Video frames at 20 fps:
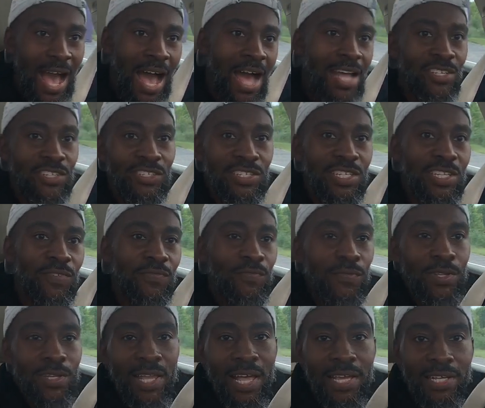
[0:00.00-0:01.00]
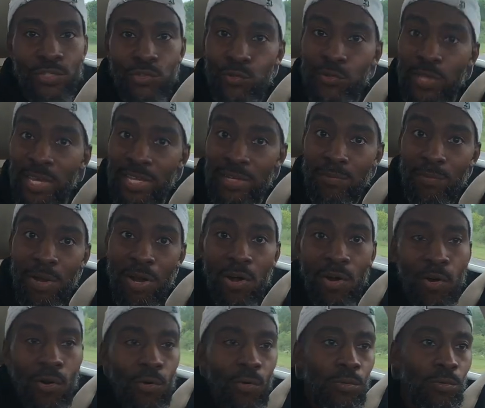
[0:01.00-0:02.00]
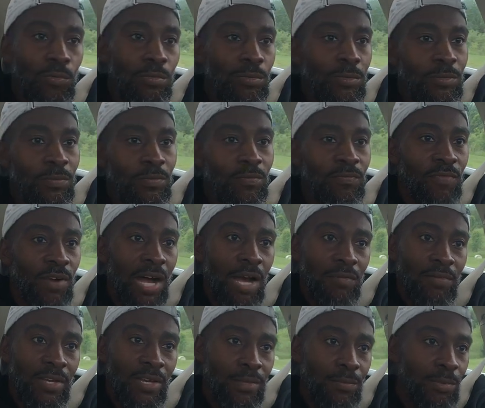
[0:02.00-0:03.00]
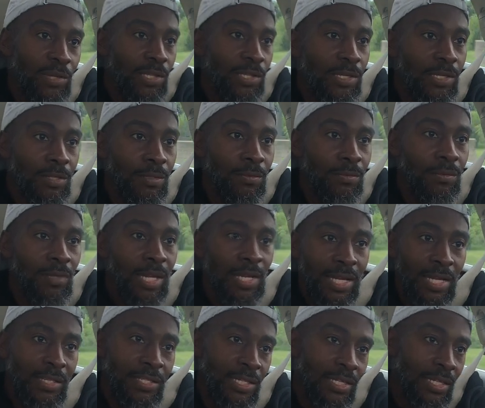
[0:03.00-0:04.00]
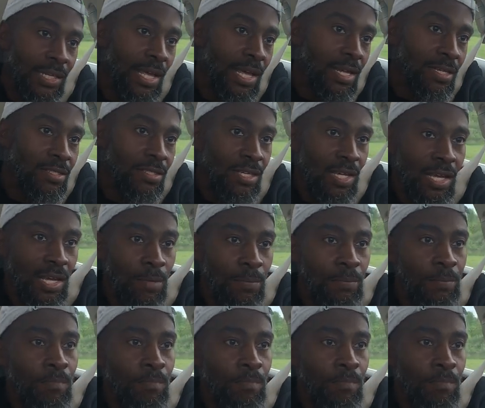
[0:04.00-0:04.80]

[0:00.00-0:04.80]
I just didn't feel like creating my own 5K plan like I did last time,